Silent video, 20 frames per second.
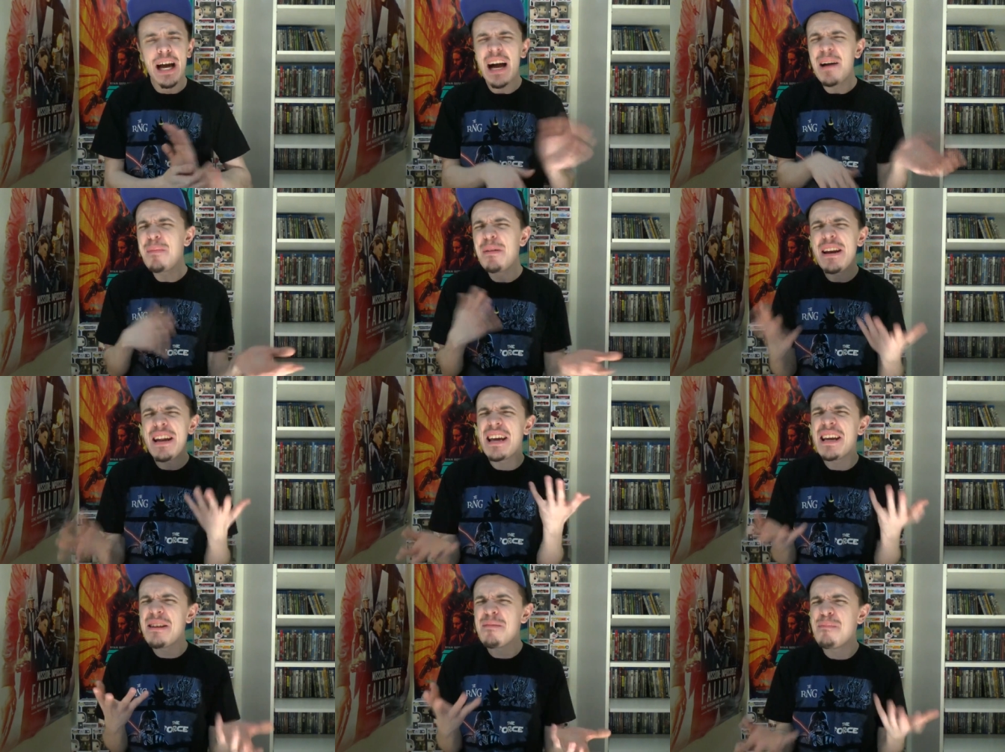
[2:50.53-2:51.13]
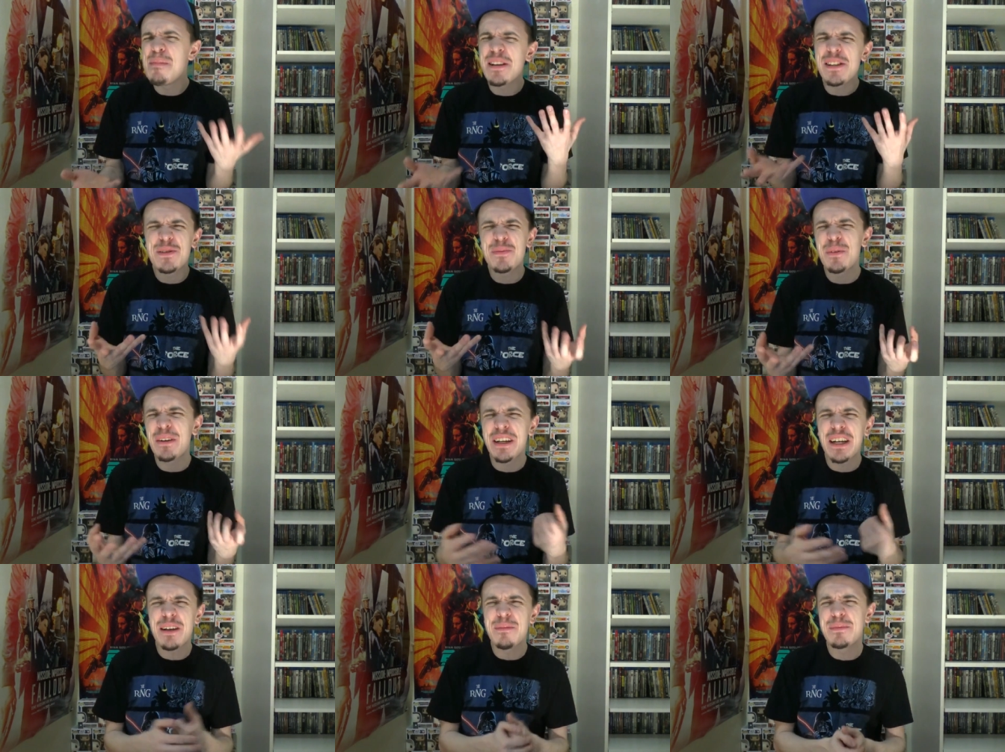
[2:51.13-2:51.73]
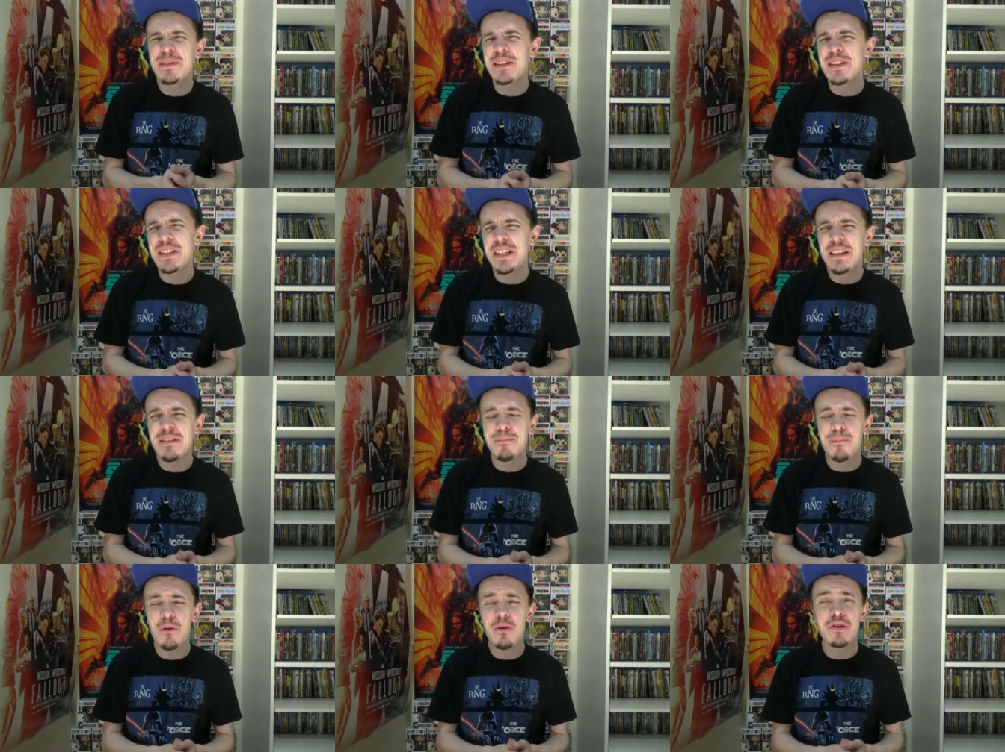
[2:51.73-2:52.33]
I've been a hit and miss when it comes to
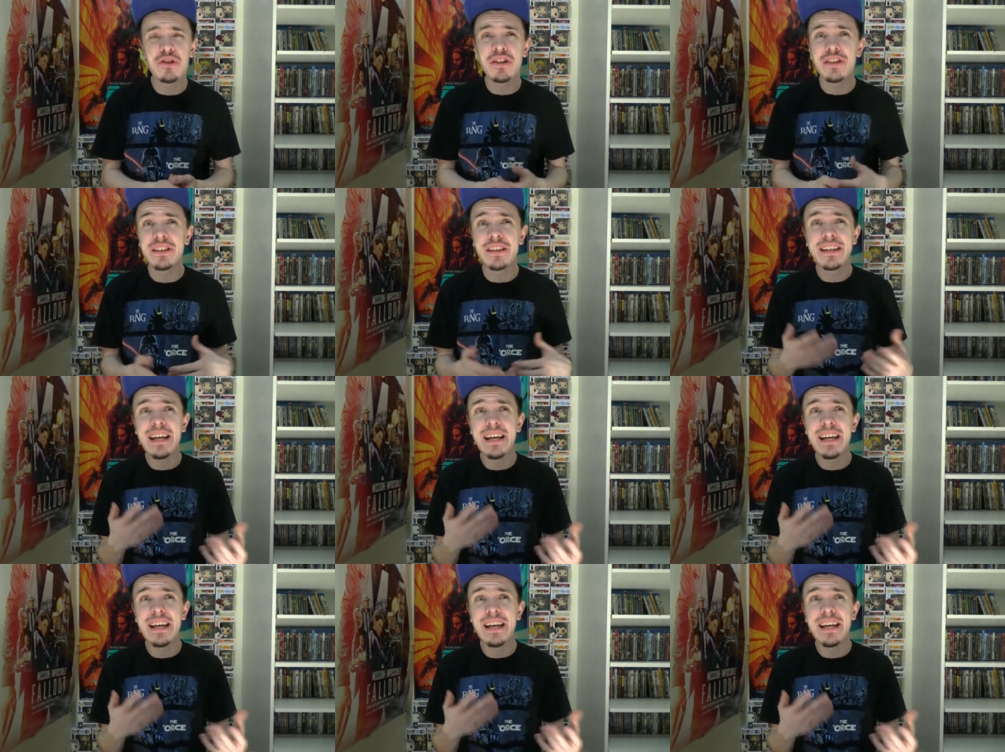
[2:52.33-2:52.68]
Steve Merchant.